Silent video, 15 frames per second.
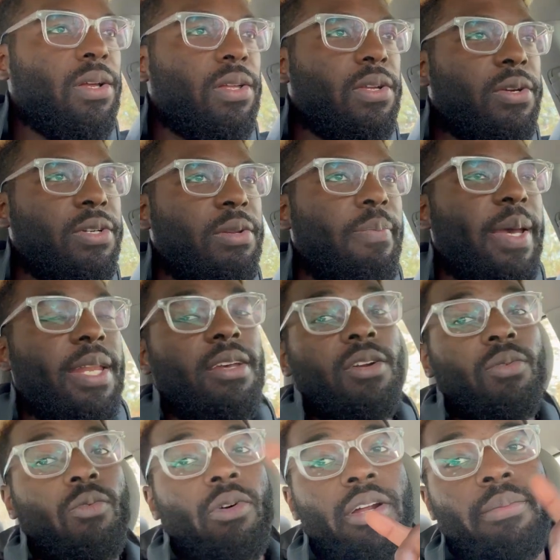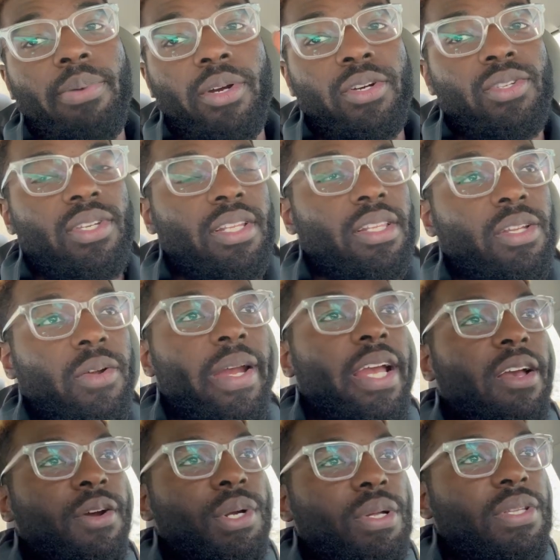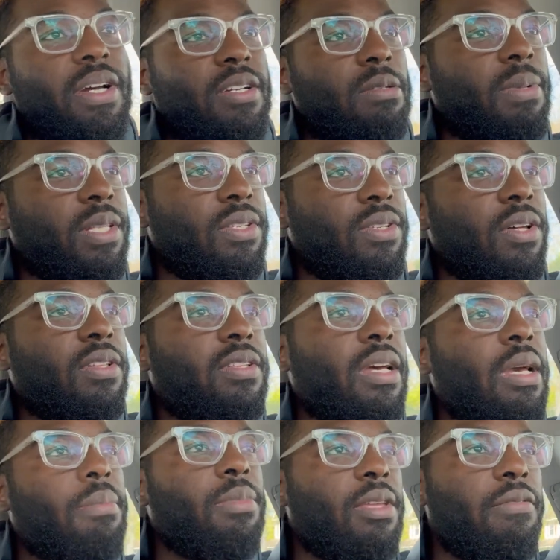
you're depending on one person, and Grant Cardone talks about this all the time,